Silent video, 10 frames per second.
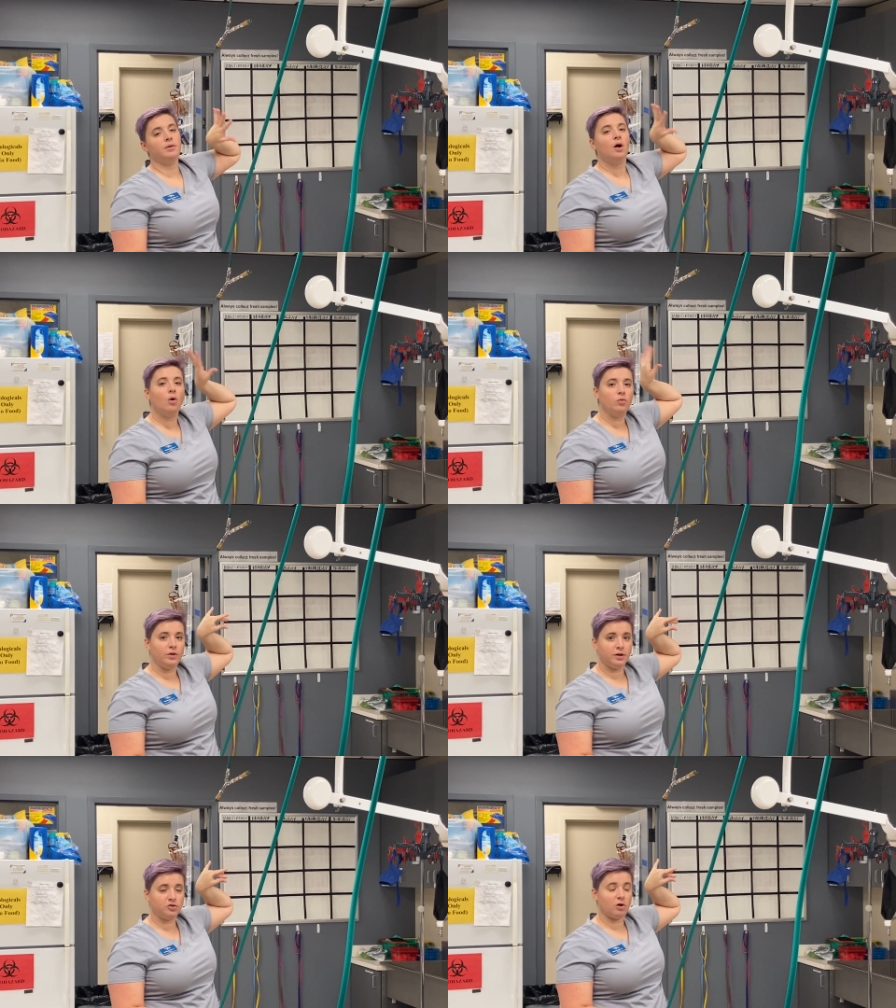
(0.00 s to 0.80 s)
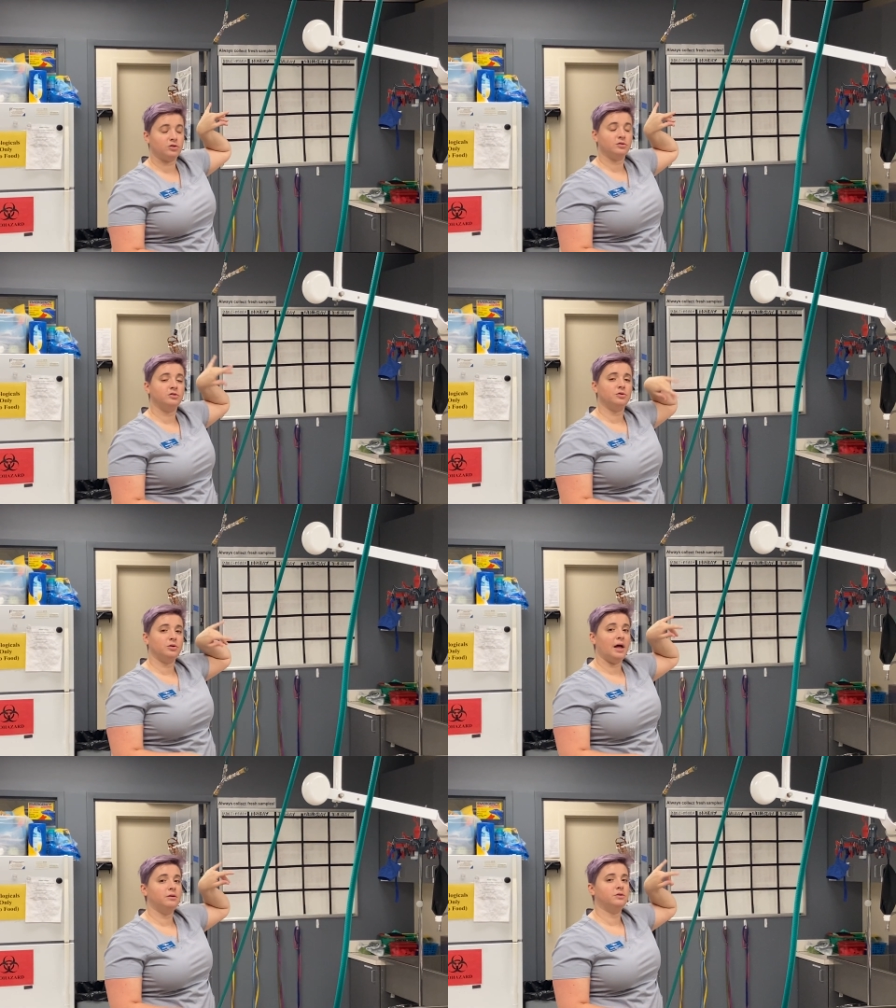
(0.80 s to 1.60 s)
but only instructors are
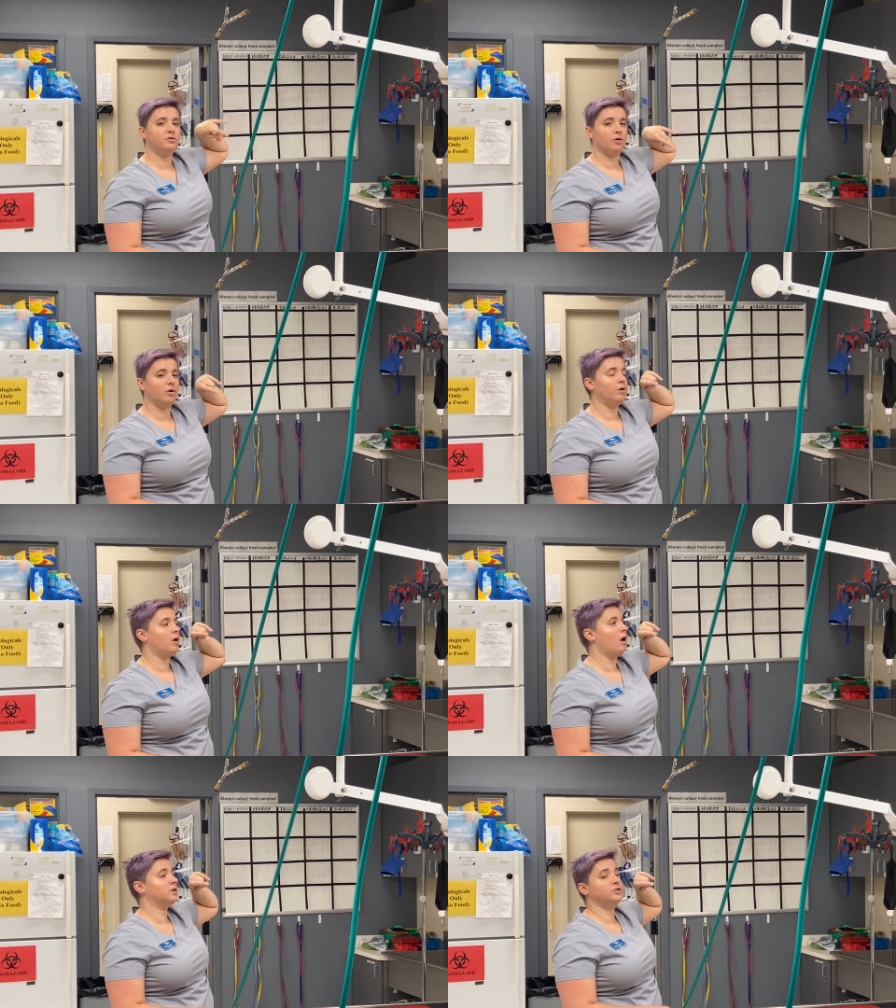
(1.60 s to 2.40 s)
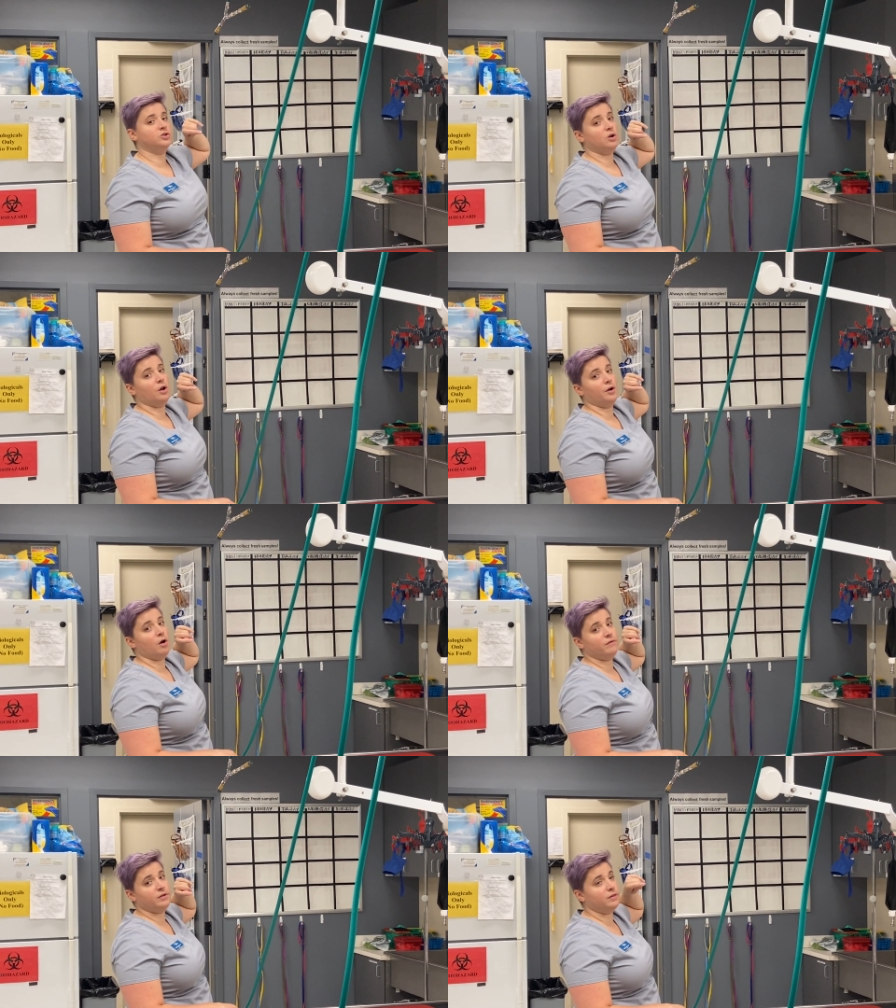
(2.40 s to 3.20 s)
allowed to turn oxygen on and
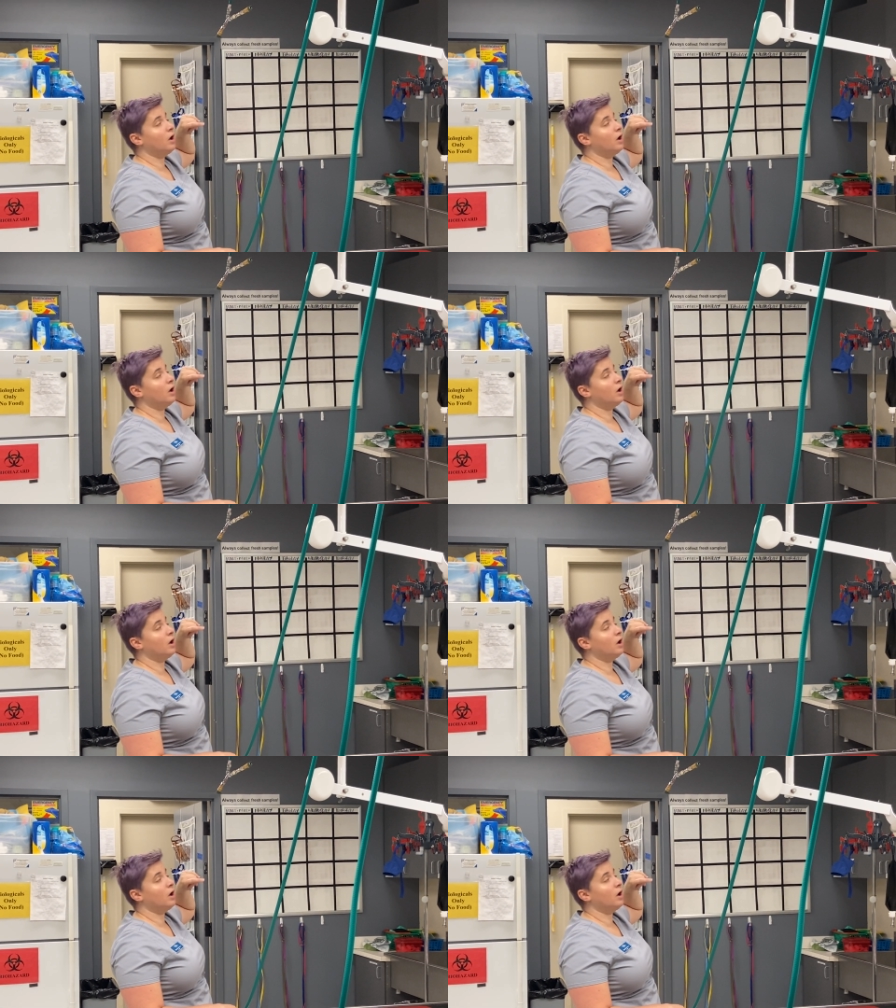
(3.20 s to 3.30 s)
off in the